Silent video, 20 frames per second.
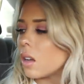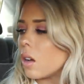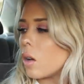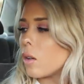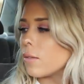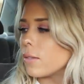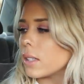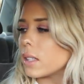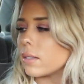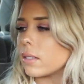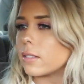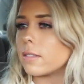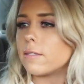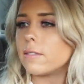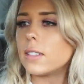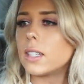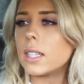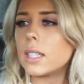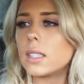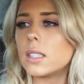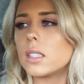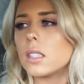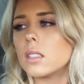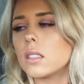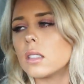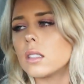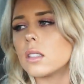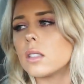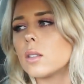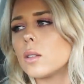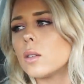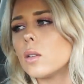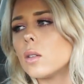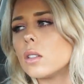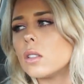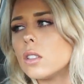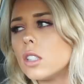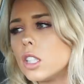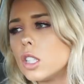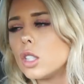hopefully if it fits, in the little